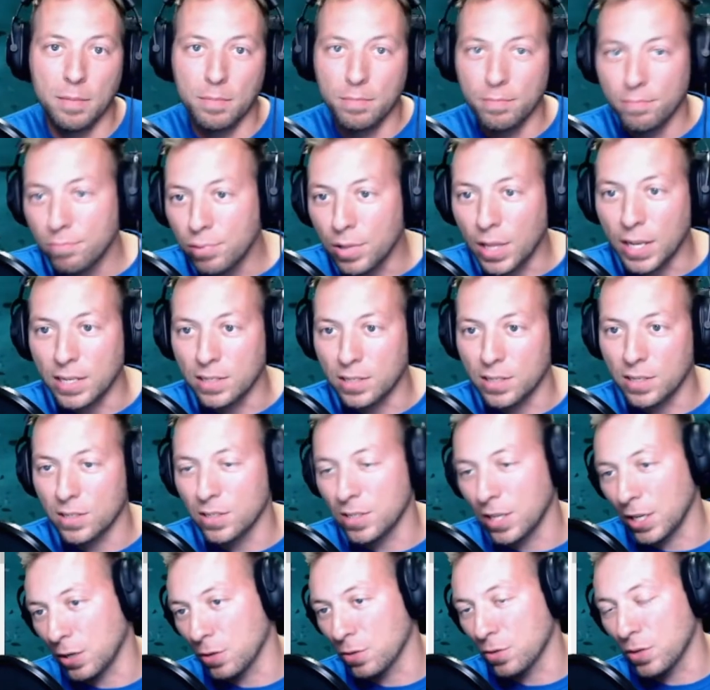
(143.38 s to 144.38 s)
places
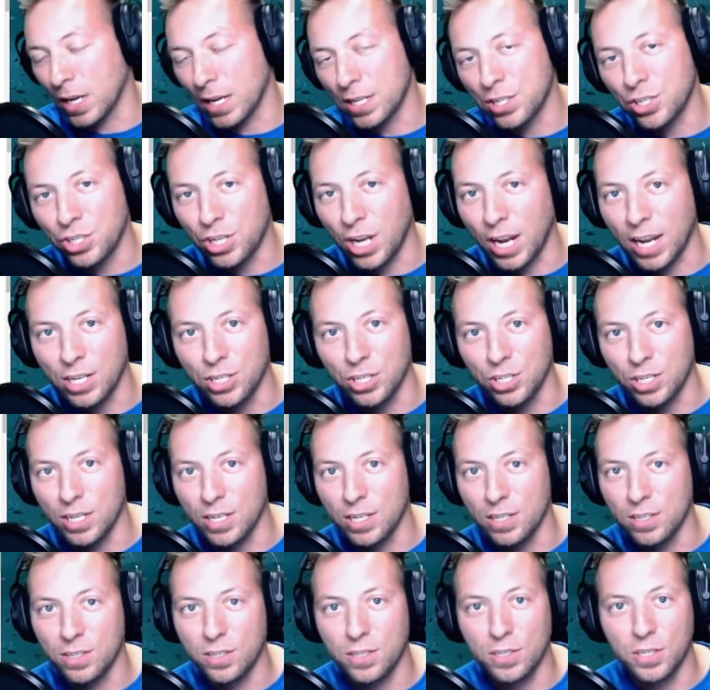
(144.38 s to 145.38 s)
like your
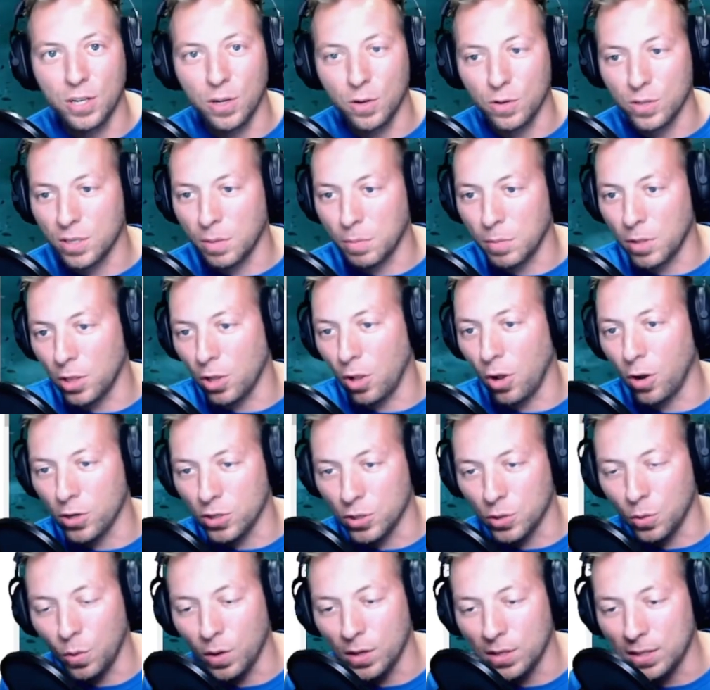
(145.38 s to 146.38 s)
exchanges, you know, some of the
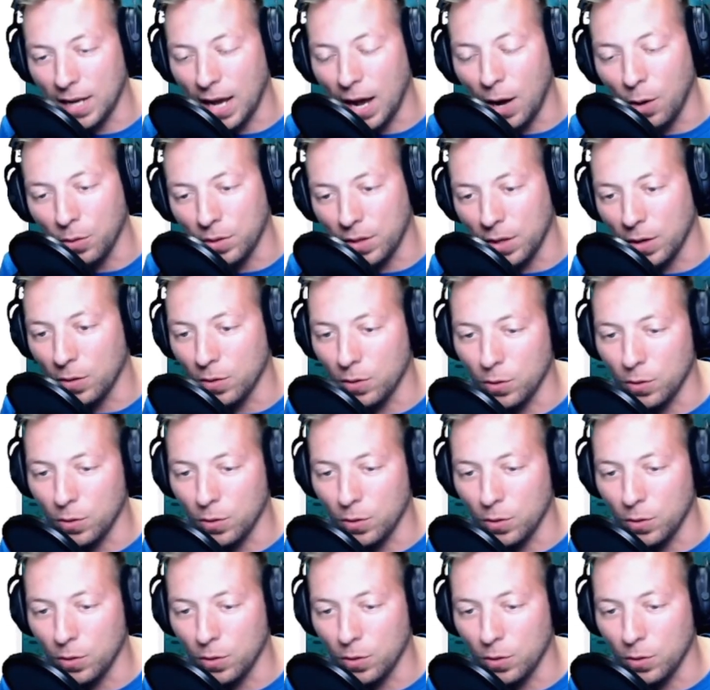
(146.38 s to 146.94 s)
larger ones out there.